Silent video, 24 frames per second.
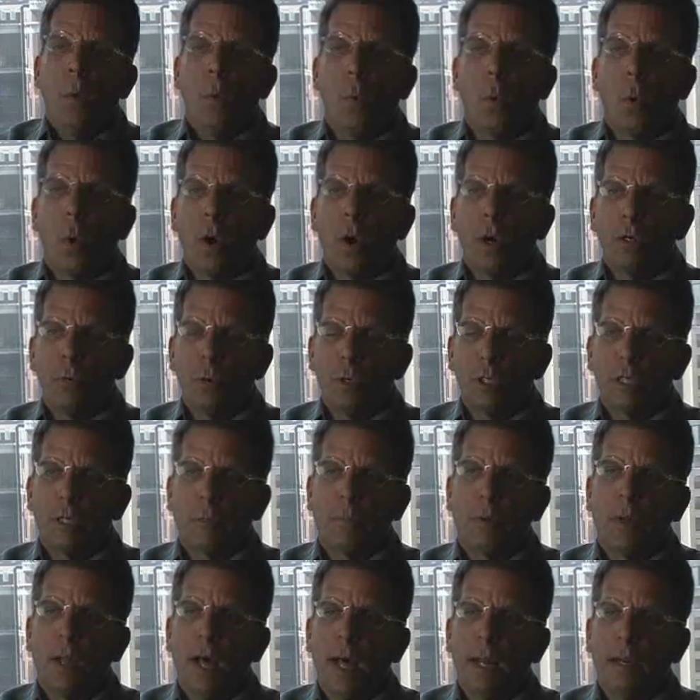worked with
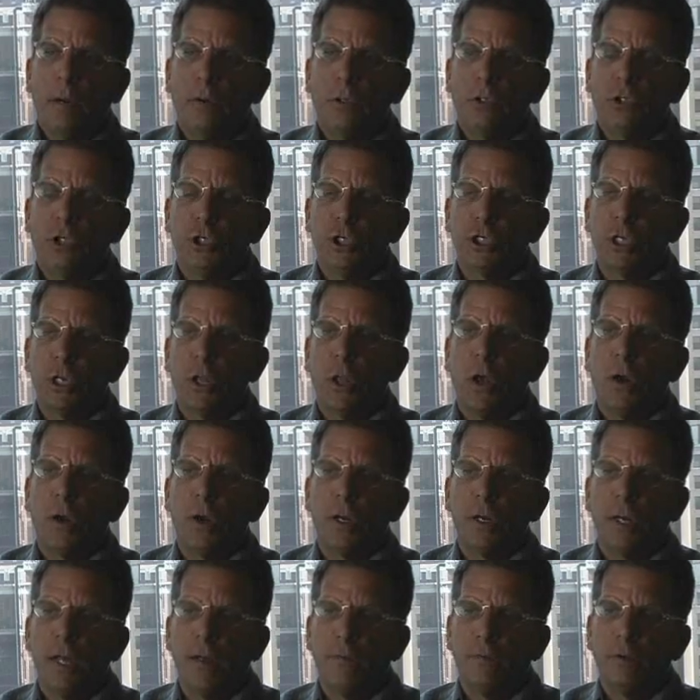the plotters just
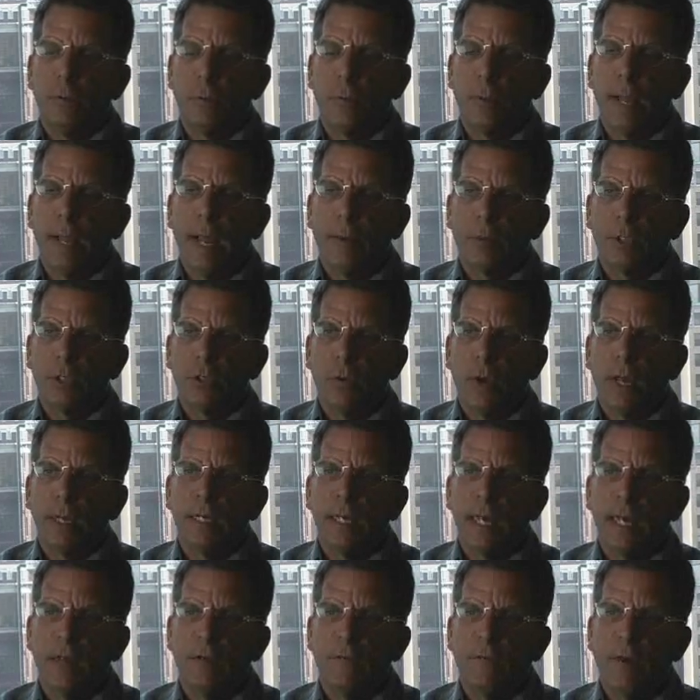long enough to be able to
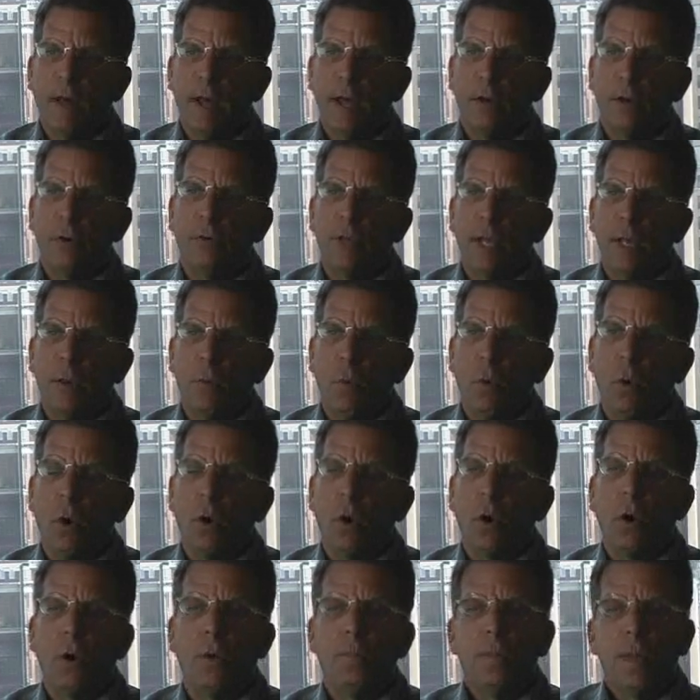identify who they
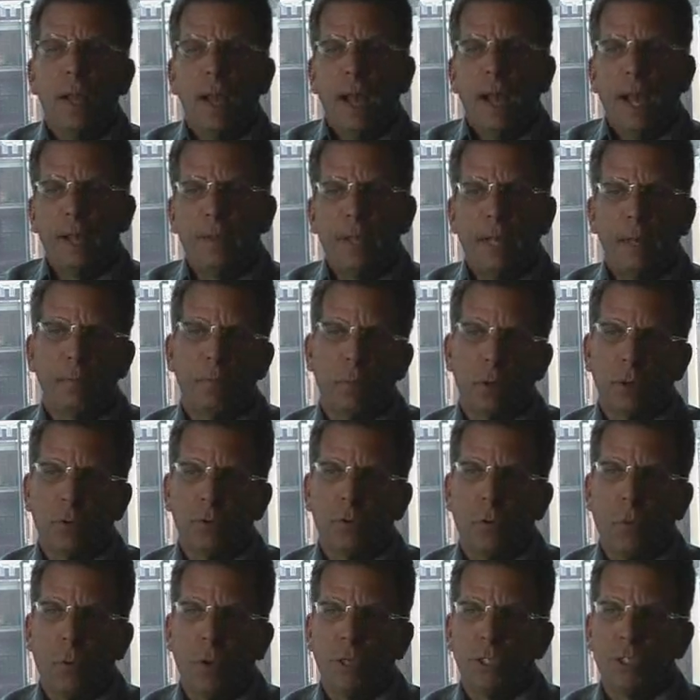were and then blew
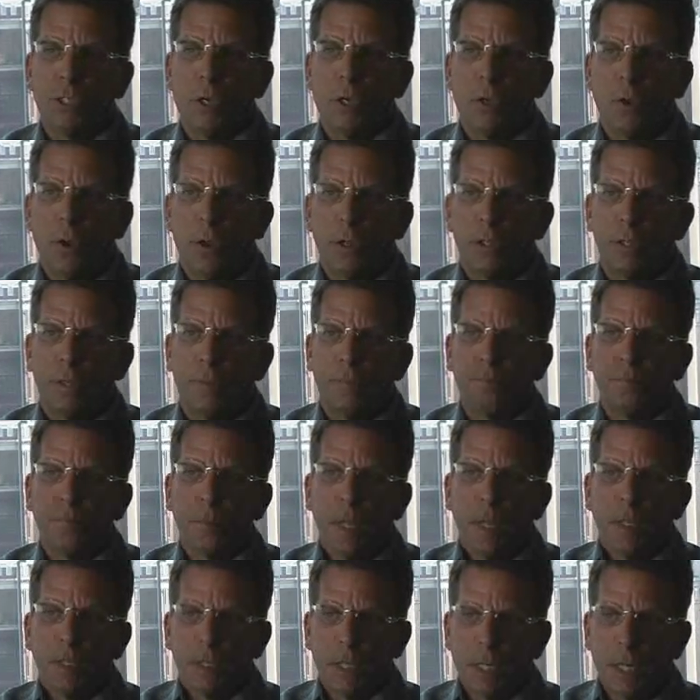the whistle on them
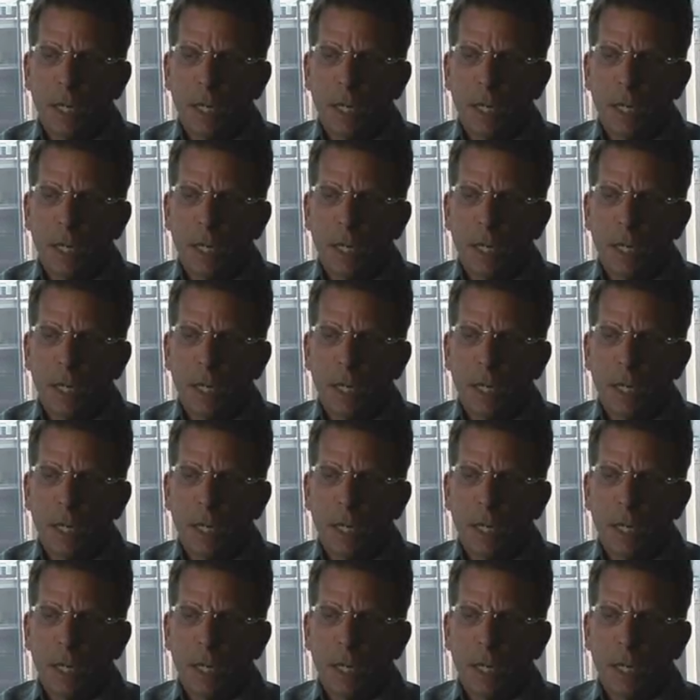to